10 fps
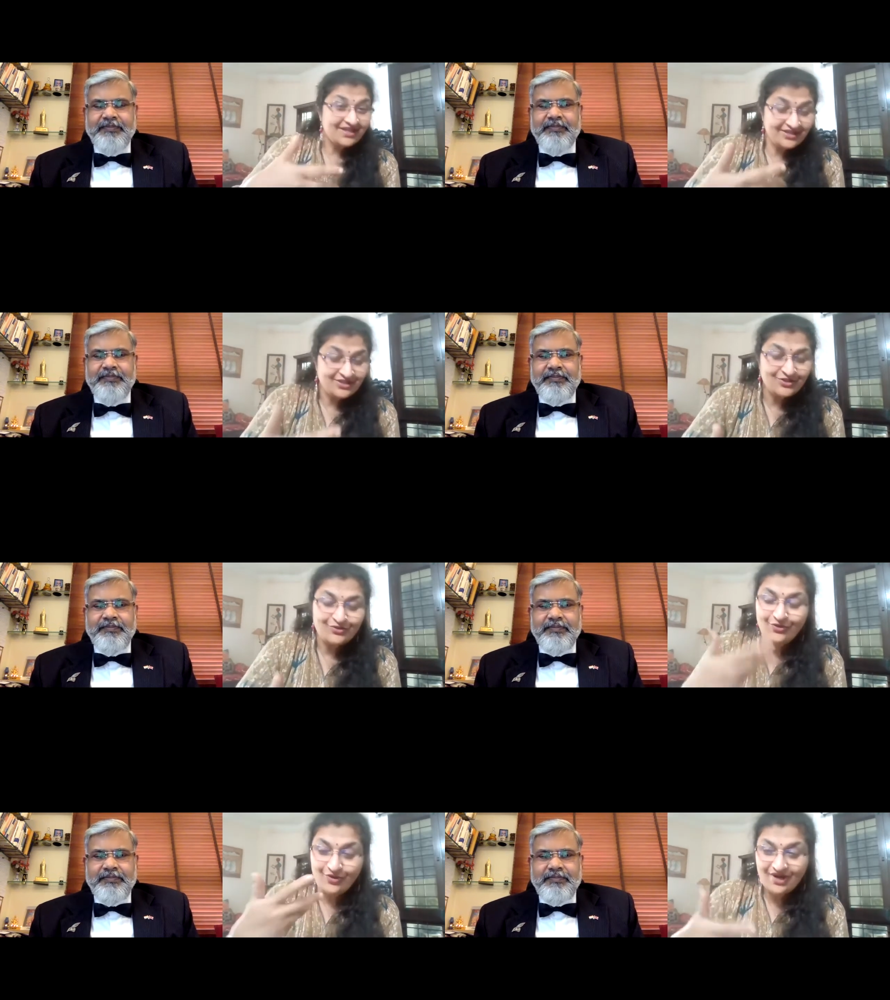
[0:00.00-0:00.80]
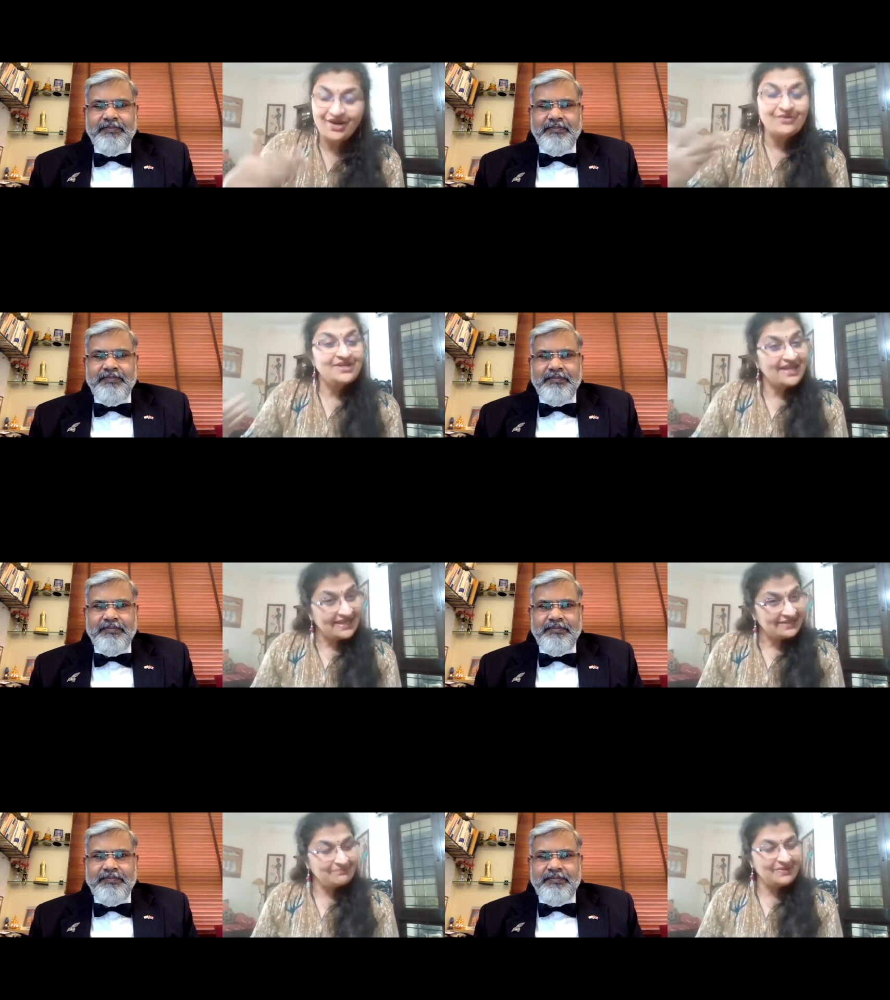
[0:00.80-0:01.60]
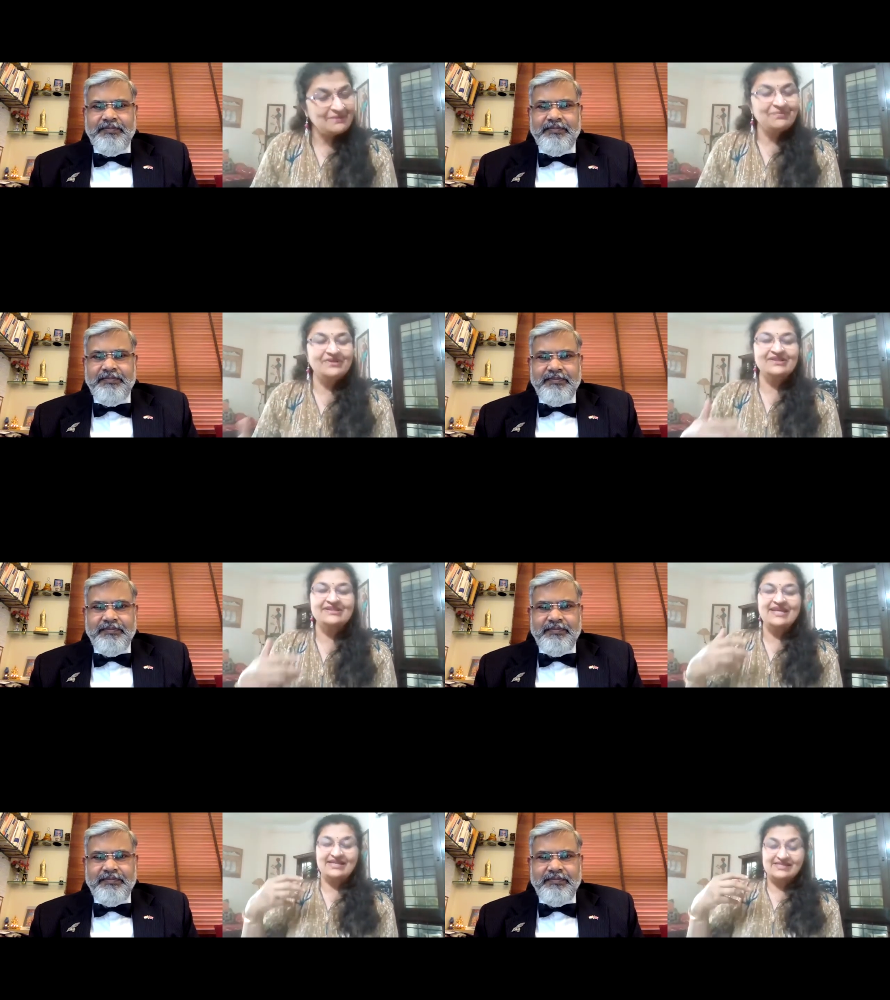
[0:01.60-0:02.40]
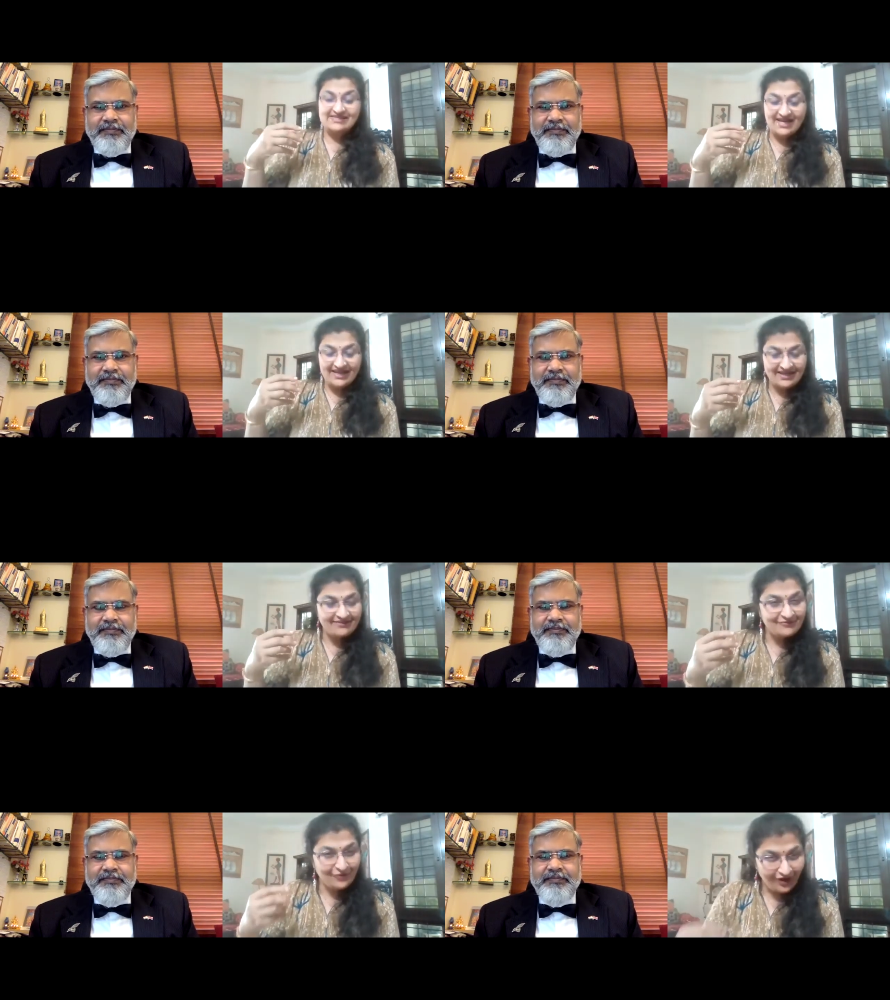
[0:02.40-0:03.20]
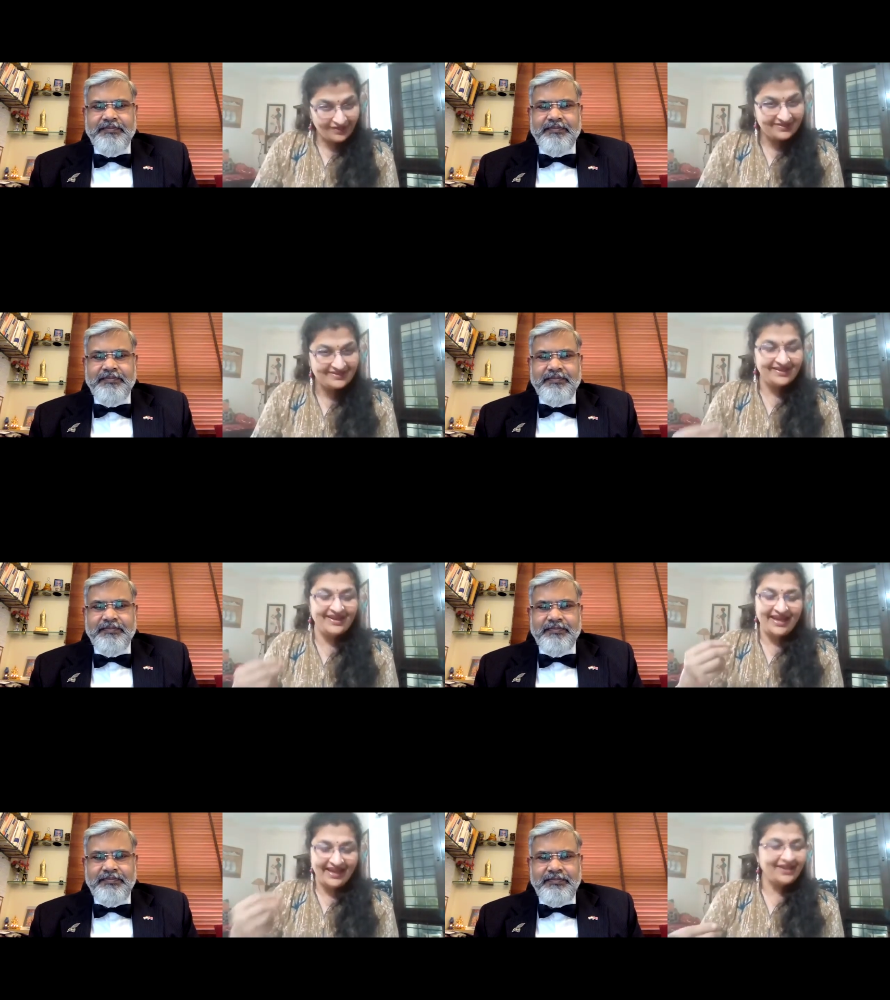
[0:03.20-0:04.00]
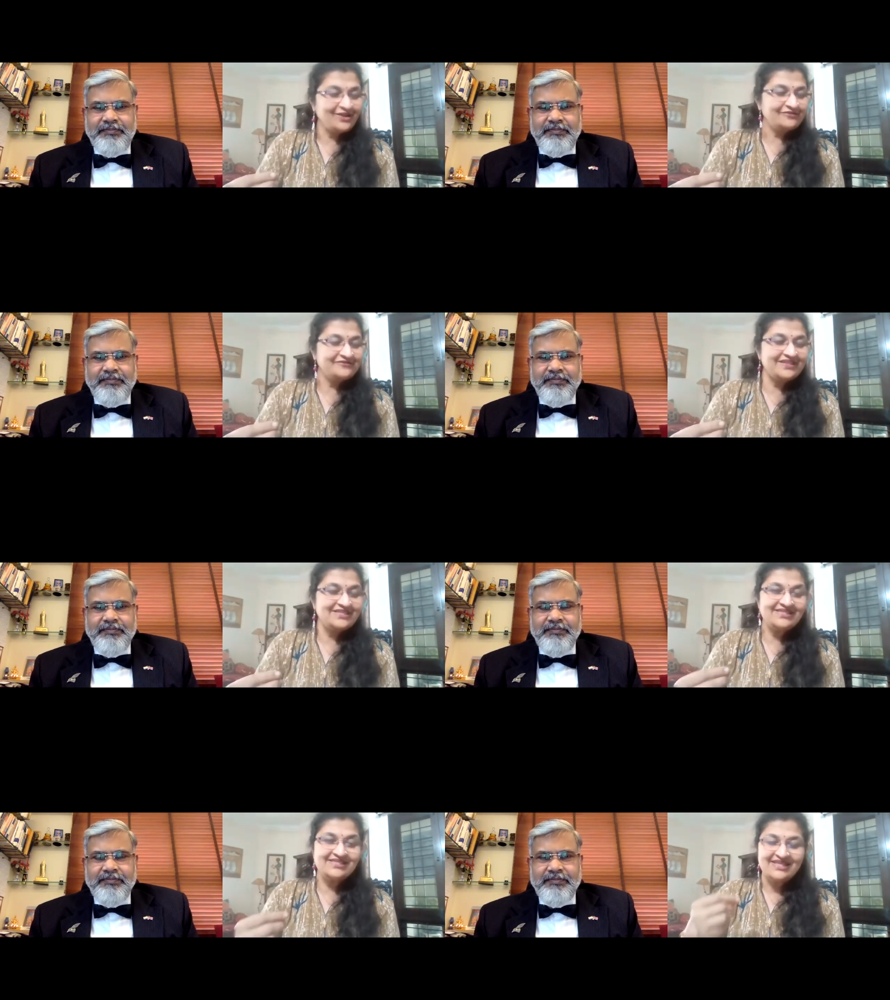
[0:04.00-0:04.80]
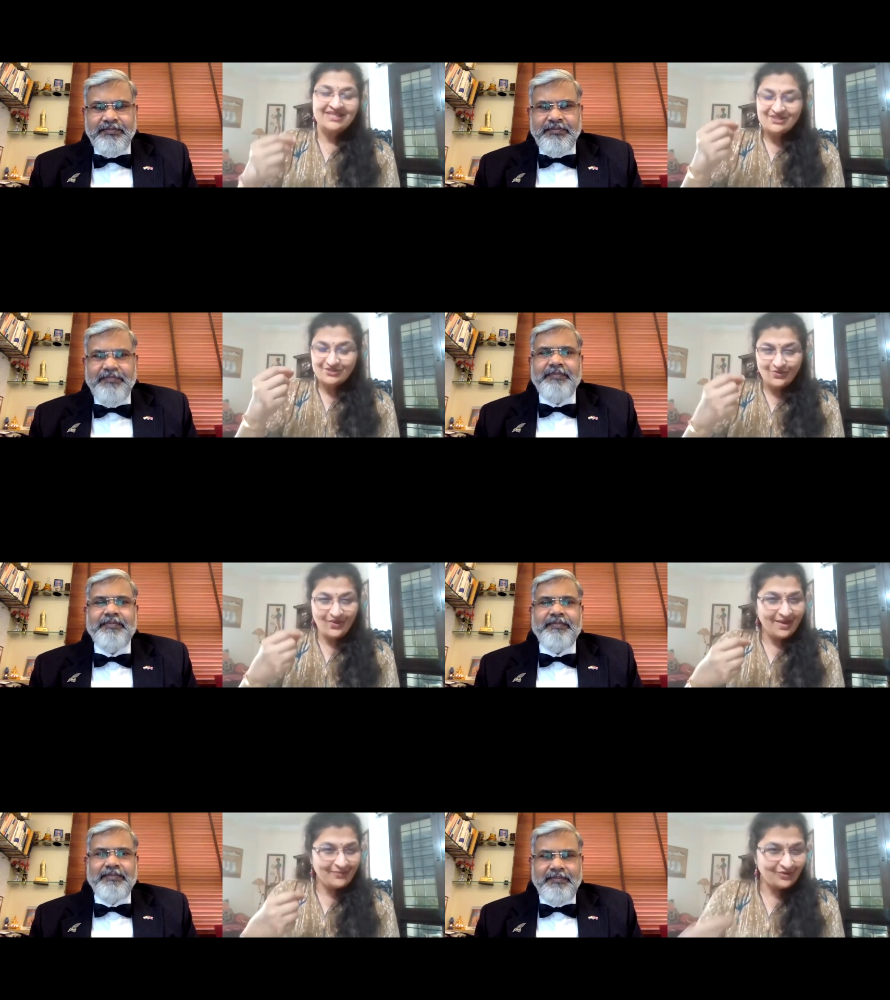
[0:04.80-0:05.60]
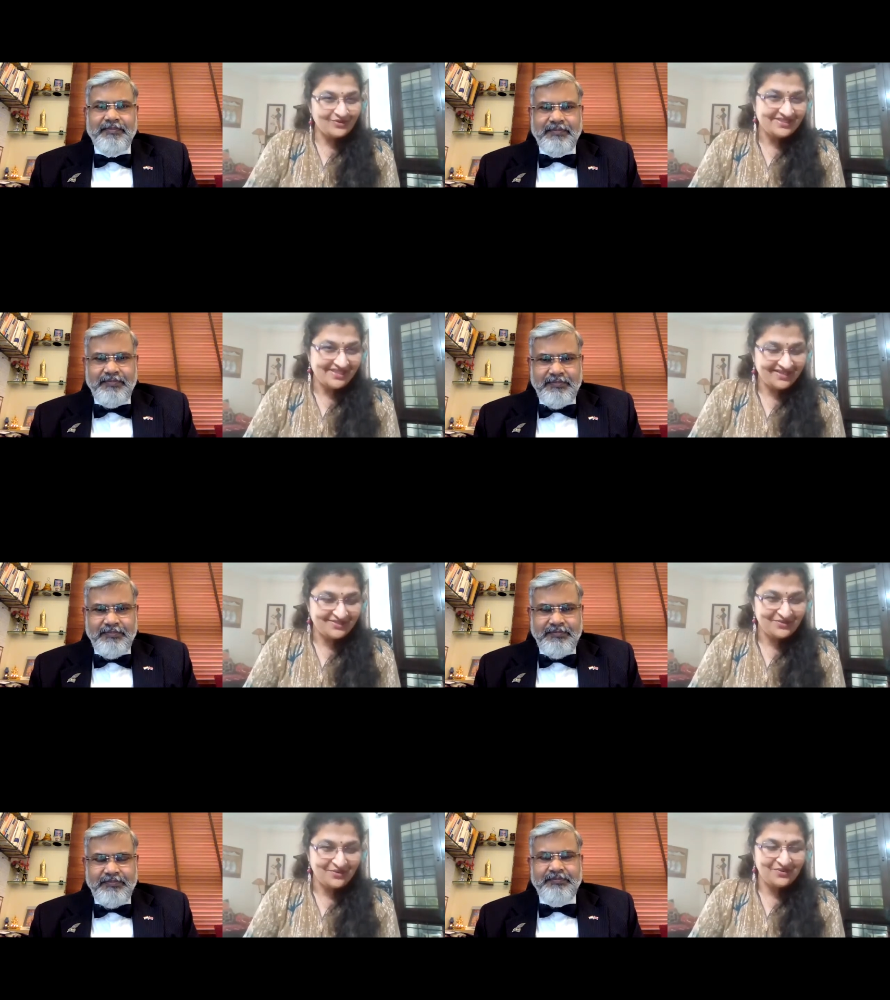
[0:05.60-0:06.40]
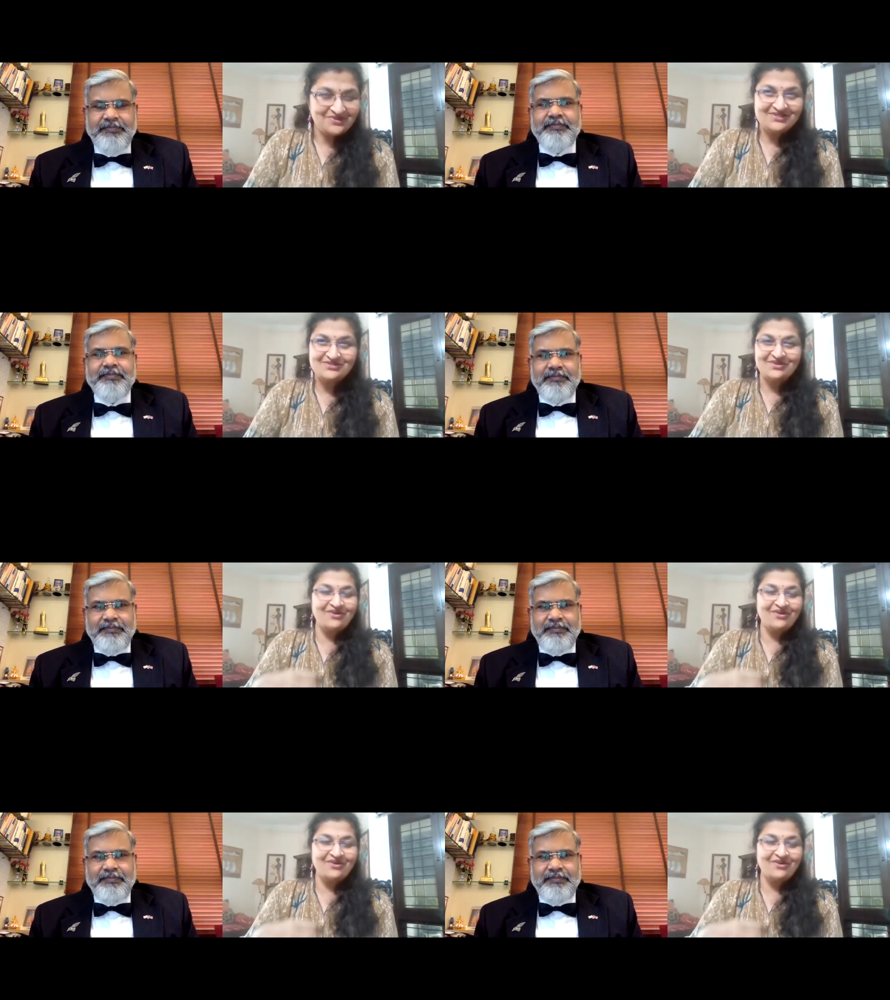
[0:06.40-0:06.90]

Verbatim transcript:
Speaker 1: did you go around telling people that I have got the hang of this, so I'm going to start a course?